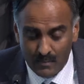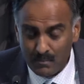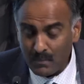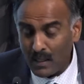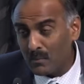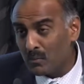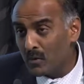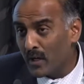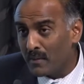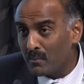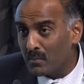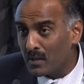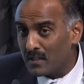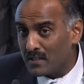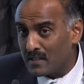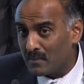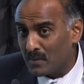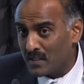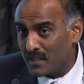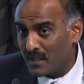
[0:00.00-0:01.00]
Pulmonary
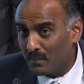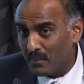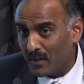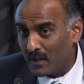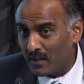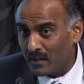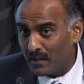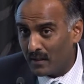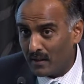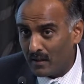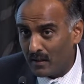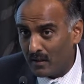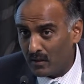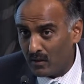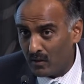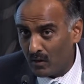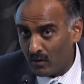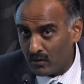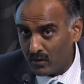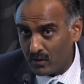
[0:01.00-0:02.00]
embolism is something
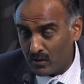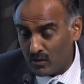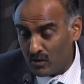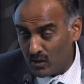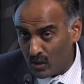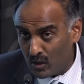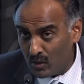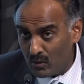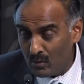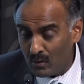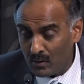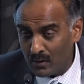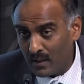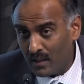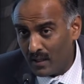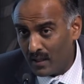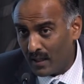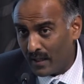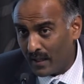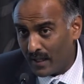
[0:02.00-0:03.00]
not new,
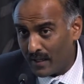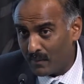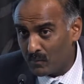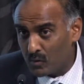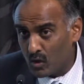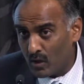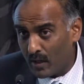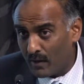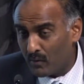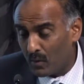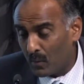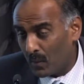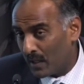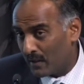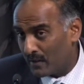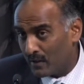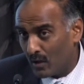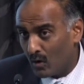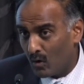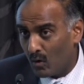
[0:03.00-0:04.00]
and I'm sure everyone
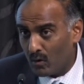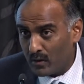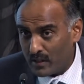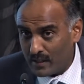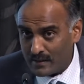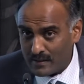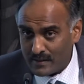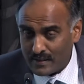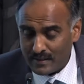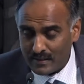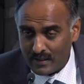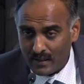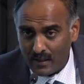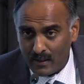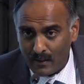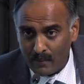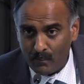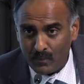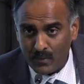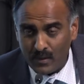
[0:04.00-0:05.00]
in the audience
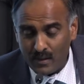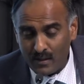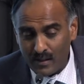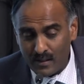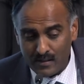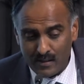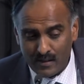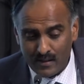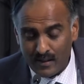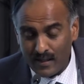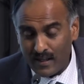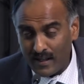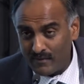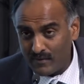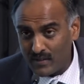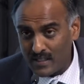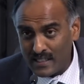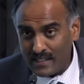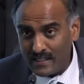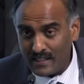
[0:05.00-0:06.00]
have
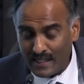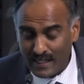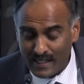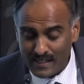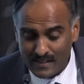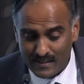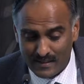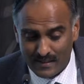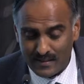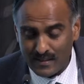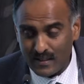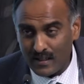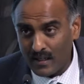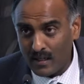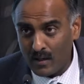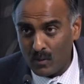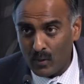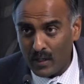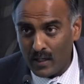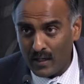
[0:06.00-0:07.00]
seen cases and
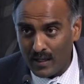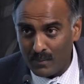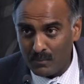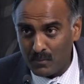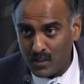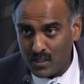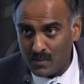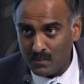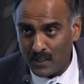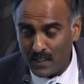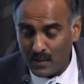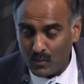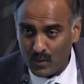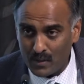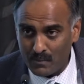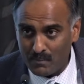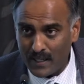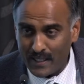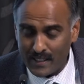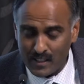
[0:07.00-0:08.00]
are well up to speed
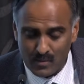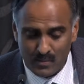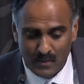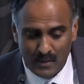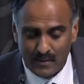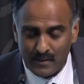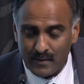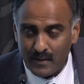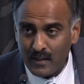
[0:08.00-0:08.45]
with management.